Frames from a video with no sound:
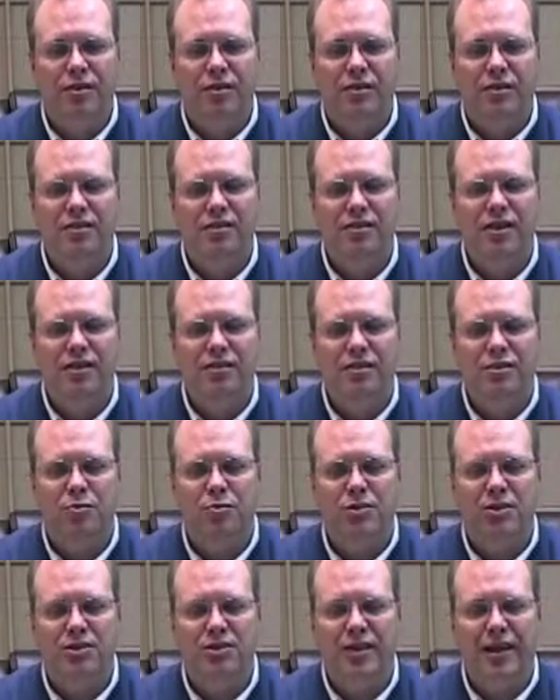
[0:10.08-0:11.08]
This lesson
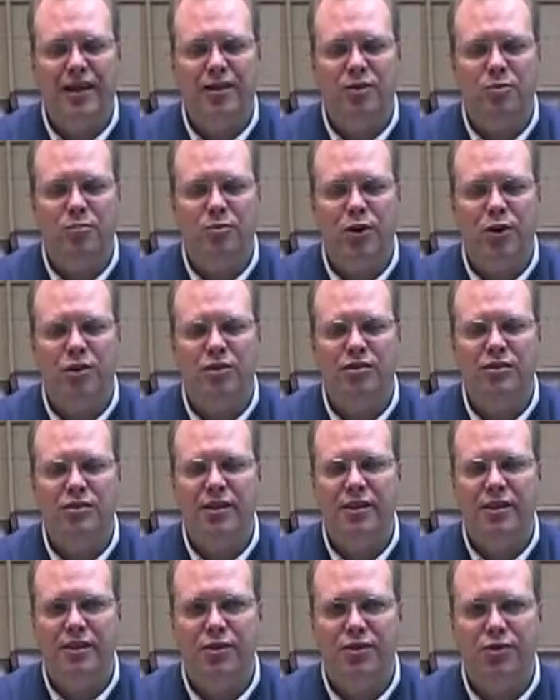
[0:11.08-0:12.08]
was entitled Paul's
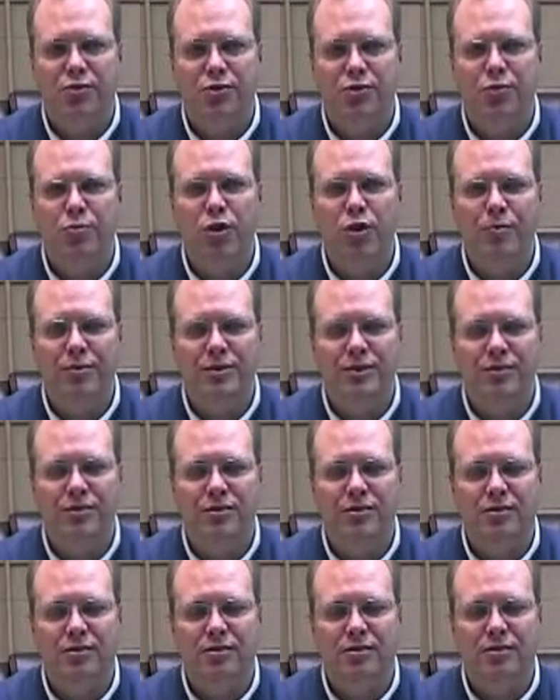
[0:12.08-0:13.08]
Letter to the Romans.
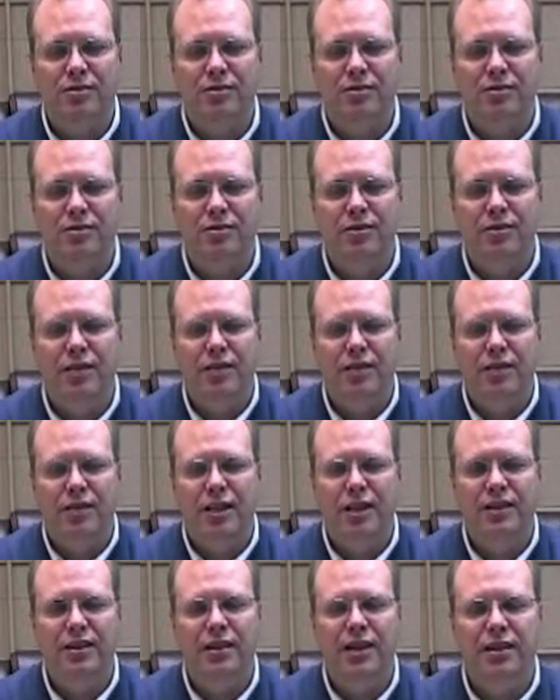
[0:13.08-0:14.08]

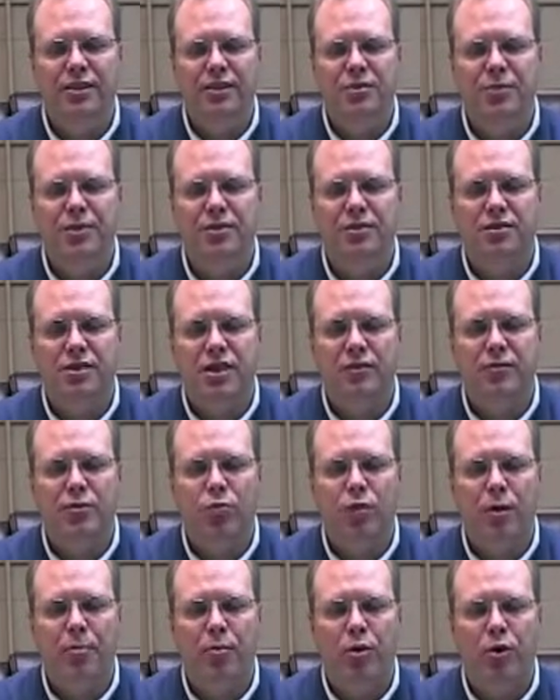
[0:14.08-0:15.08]
In the lecture, we discovered
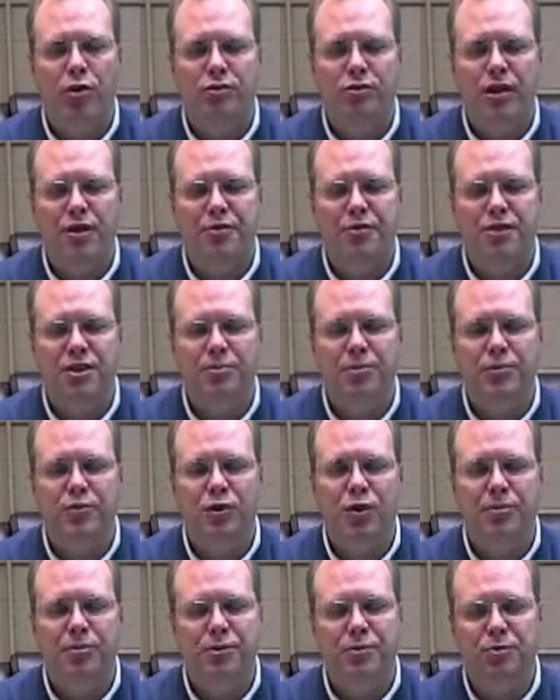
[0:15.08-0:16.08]
why Paul's authorship of
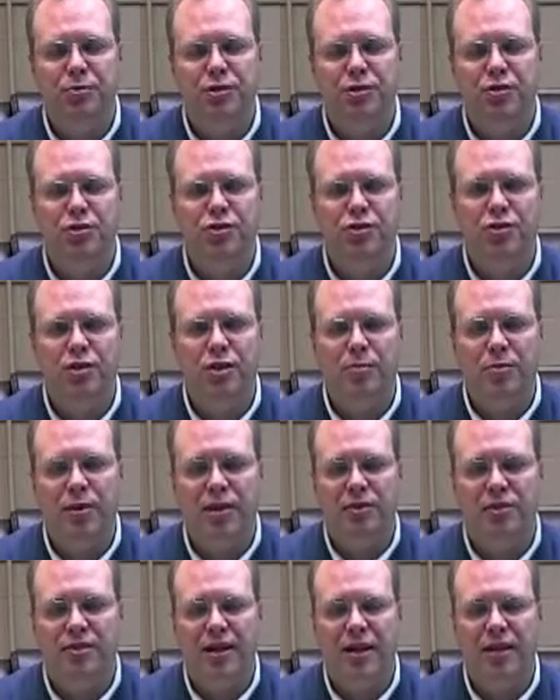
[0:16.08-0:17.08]
Romans was so certain among
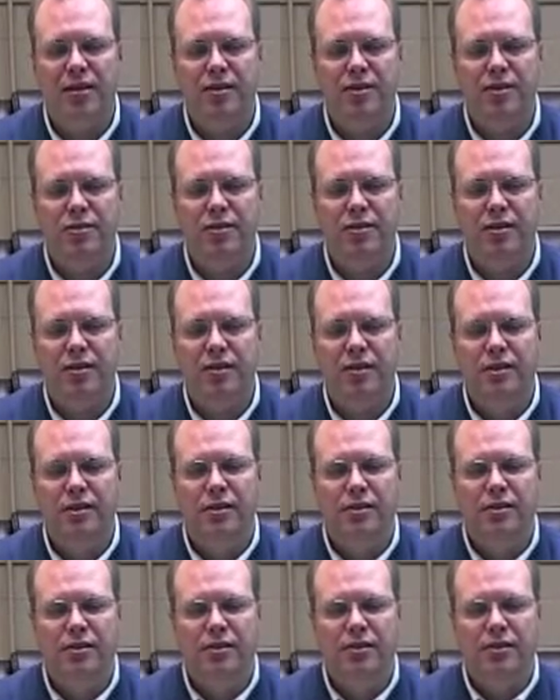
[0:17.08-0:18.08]
scholars.
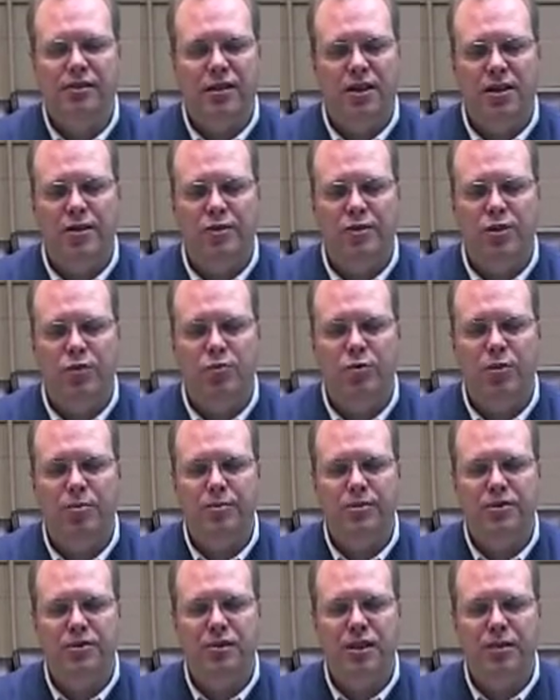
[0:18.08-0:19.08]
The letter to the
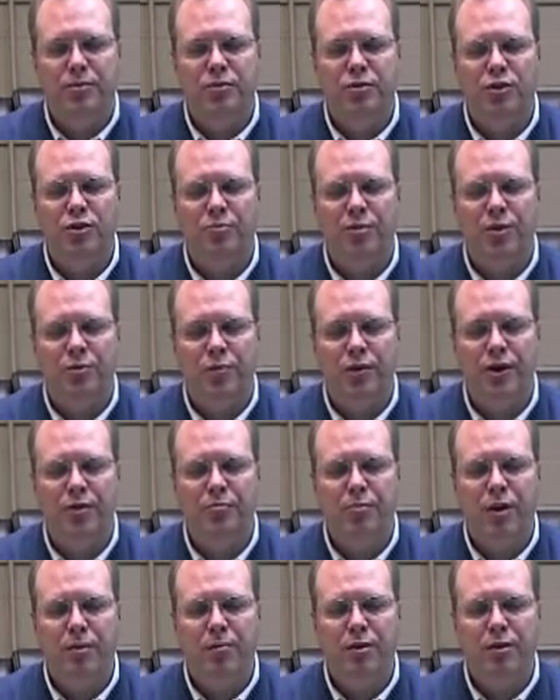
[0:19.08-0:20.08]
Romans claims to have been written
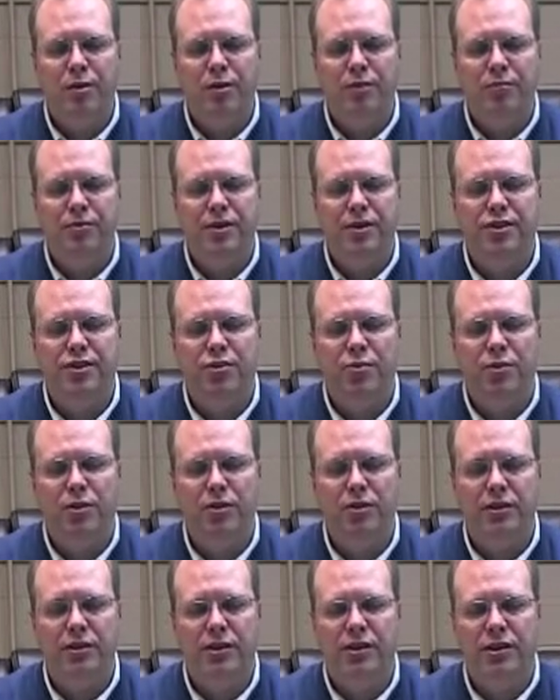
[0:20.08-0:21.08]
by Paul, and
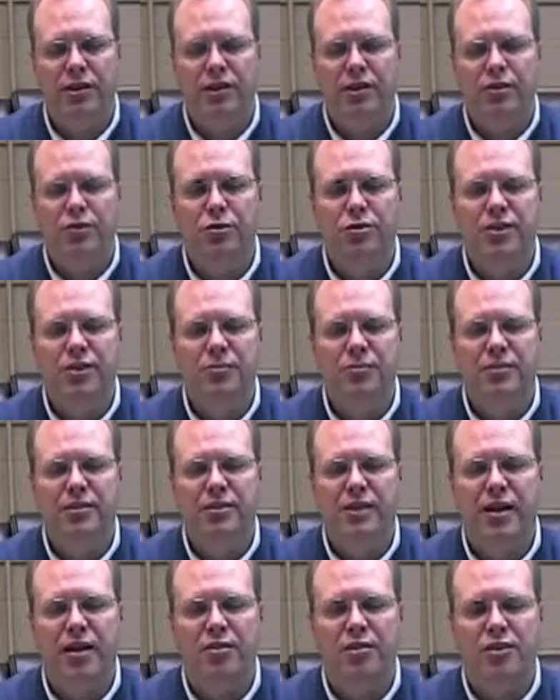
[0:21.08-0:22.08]
historically, New Testament
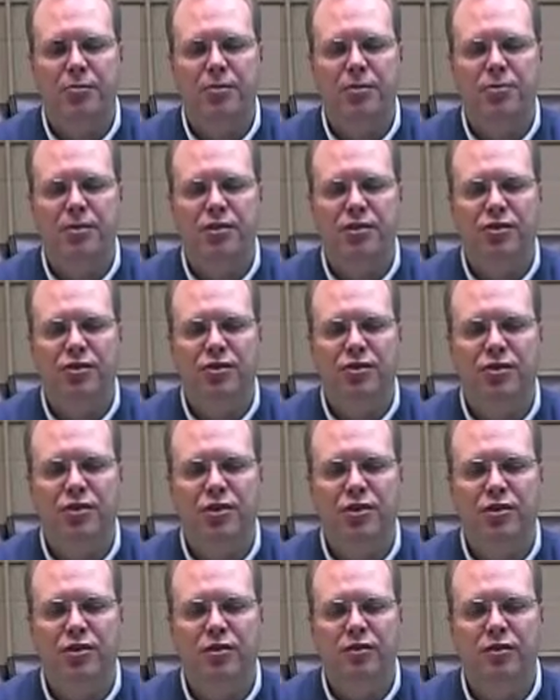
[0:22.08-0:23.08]
scholarship has been so
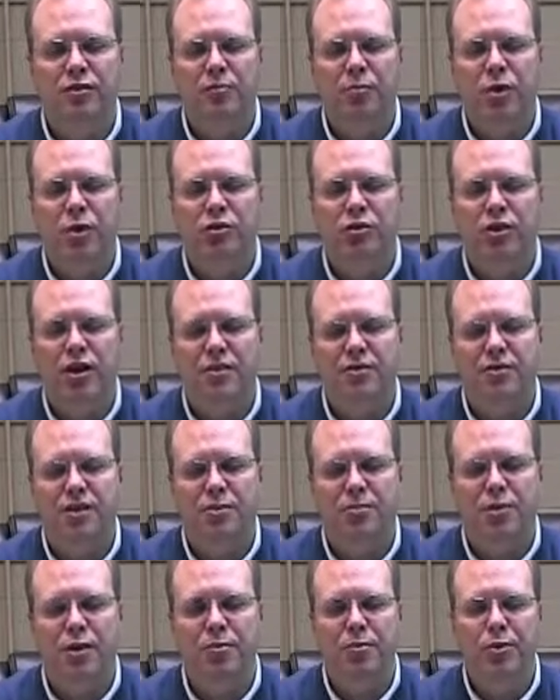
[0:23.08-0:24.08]
certain of Paul's
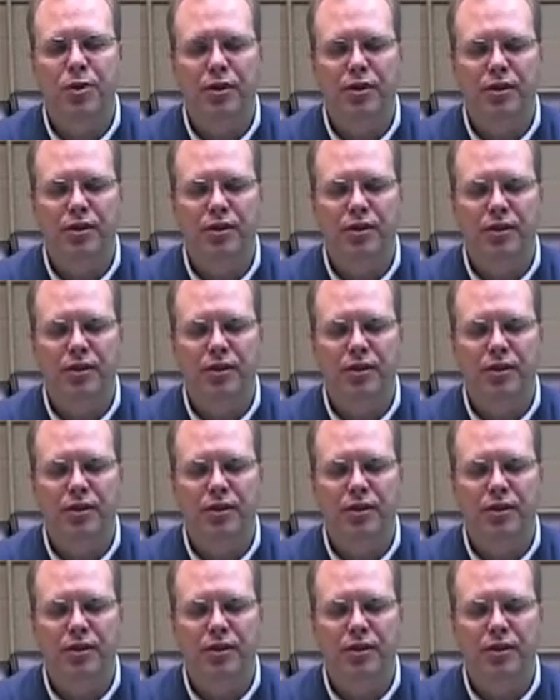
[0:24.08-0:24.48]
authorship of the book